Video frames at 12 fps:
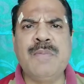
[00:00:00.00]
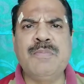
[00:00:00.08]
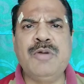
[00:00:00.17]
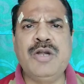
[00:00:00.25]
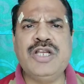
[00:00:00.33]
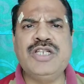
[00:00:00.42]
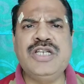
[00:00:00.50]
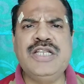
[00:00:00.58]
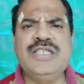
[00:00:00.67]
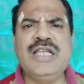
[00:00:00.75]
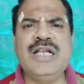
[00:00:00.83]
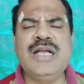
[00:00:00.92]
Production
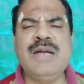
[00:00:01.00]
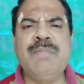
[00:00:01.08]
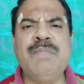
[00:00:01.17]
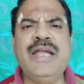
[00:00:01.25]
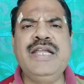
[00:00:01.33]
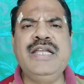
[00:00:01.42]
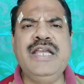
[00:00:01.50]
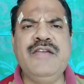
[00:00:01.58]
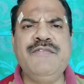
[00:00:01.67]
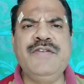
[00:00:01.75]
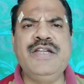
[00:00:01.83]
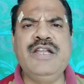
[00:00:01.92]
is the combined
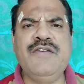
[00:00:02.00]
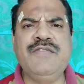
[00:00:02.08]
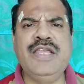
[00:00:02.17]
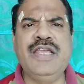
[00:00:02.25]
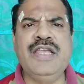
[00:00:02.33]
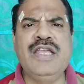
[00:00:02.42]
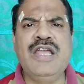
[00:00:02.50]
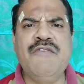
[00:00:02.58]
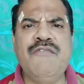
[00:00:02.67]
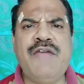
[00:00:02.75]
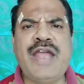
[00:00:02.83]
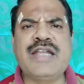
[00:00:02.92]
effect of the
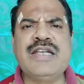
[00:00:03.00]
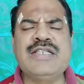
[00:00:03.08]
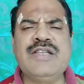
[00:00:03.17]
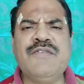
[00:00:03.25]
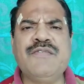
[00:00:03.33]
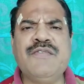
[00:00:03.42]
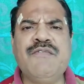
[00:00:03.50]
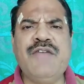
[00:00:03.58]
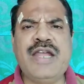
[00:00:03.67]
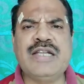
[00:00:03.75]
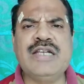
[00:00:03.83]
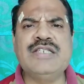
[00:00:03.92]
factors
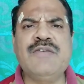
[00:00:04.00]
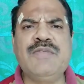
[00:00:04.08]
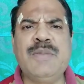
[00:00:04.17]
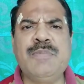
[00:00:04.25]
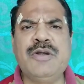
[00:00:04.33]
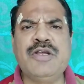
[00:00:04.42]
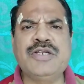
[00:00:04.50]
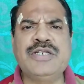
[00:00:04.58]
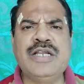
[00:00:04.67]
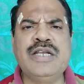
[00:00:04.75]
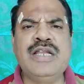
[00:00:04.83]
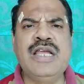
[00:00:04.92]
of the
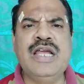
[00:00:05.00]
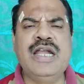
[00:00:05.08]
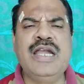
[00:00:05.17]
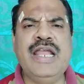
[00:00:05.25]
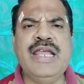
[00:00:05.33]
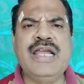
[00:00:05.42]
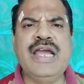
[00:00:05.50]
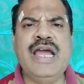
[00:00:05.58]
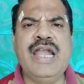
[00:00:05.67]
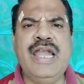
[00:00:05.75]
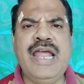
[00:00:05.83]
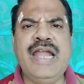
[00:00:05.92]
production, like
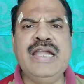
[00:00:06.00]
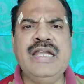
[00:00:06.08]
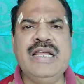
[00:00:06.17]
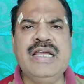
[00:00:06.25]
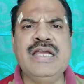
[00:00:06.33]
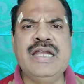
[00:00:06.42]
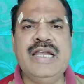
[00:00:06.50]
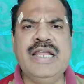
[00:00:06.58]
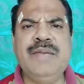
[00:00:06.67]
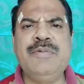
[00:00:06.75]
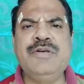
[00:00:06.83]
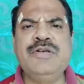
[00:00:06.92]
land,
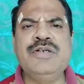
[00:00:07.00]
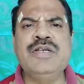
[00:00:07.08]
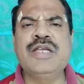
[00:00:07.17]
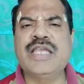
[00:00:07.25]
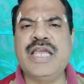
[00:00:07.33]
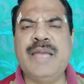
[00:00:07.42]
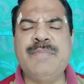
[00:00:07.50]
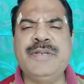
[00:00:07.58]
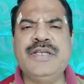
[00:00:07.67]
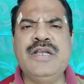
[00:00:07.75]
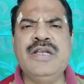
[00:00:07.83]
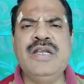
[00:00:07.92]
labor,
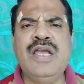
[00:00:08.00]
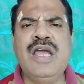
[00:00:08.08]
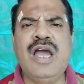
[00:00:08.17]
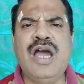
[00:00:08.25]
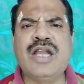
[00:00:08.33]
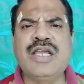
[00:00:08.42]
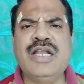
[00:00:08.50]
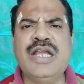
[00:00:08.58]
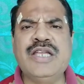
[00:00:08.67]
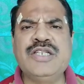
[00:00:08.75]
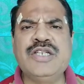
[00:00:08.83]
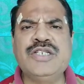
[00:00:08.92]
capital,
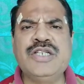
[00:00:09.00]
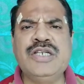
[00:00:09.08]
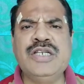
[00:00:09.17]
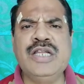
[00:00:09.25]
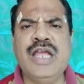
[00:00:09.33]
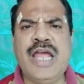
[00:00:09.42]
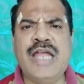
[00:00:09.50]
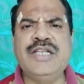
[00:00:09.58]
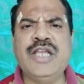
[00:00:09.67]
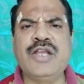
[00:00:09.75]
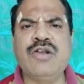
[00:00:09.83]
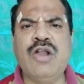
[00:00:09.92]
organization, and
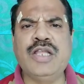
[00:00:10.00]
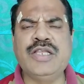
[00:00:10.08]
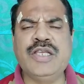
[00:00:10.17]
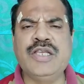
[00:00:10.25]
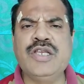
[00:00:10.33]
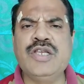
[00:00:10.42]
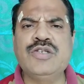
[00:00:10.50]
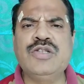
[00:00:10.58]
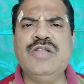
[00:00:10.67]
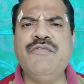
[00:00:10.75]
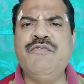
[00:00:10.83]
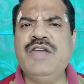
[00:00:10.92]
technology. So
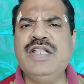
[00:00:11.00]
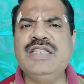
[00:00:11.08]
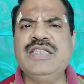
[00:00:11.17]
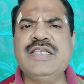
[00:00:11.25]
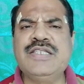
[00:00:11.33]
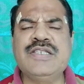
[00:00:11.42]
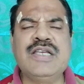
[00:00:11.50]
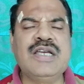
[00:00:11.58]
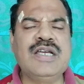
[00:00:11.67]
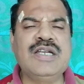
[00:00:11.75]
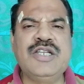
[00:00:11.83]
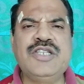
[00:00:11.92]
the wealth is
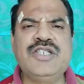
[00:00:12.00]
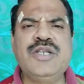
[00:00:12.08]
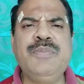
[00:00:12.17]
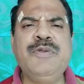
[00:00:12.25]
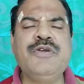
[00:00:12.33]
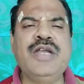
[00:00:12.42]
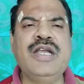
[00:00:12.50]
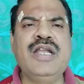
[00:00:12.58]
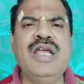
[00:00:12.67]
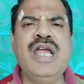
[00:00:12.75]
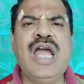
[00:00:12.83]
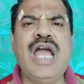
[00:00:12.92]
distributed
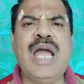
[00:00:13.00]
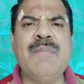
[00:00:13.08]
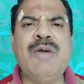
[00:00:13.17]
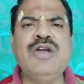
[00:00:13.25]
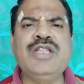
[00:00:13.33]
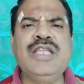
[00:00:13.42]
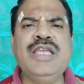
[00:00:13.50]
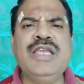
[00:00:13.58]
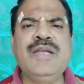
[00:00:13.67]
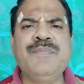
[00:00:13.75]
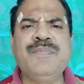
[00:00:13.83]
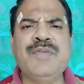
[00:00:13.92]
among the
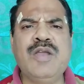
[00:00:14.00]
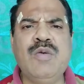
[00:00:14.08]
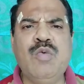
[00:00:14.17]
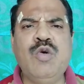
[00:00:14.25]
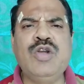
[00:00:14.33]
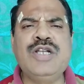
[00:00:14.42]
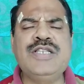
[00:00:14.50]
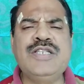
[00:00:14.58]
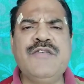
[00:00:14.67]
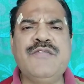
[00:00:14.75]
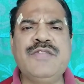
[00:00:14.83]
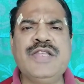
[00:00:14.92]
owners
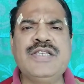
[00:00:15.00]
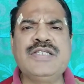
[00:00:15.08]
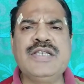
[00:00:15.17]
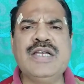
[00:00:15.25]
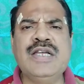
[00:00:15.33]
of these